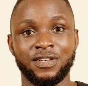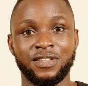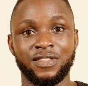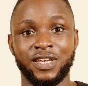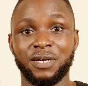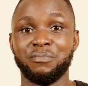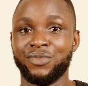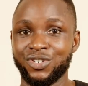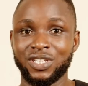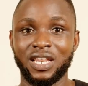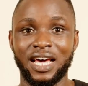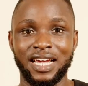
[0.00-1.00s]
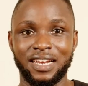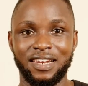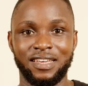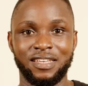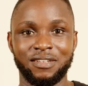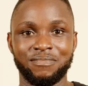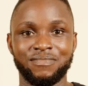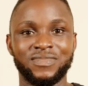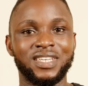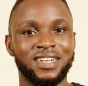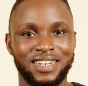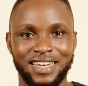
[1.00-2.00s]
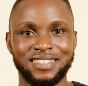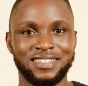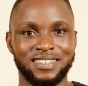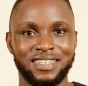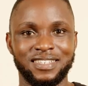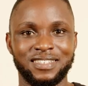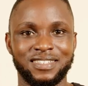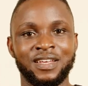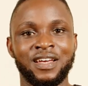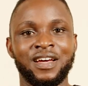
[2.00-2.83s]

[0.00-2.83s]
they are most likely a narcissist.